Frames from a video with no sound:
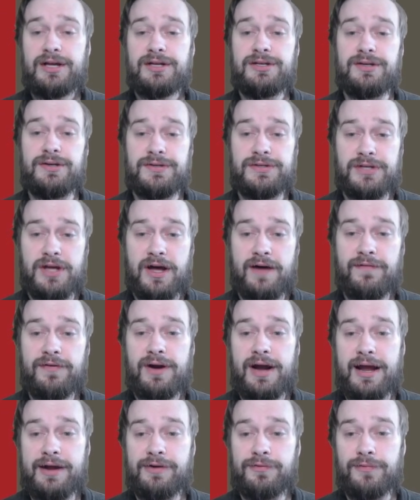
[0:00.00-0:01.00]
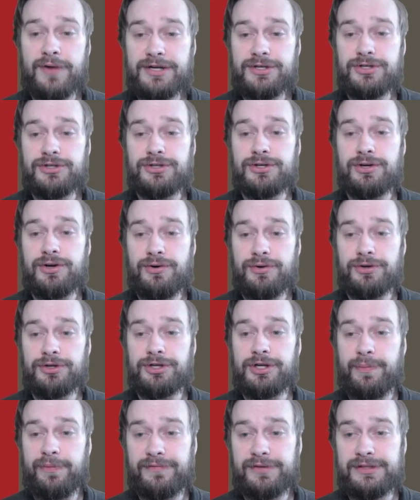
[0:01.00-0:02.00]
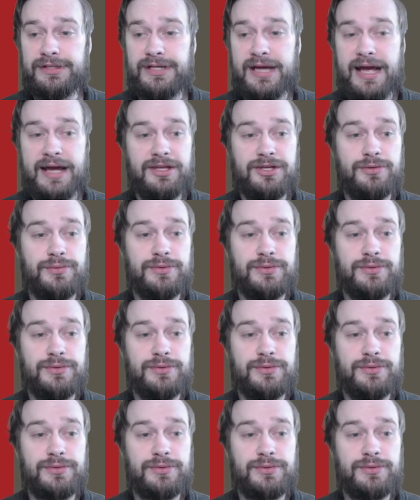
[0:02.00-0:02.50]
To discover and register ownership deck,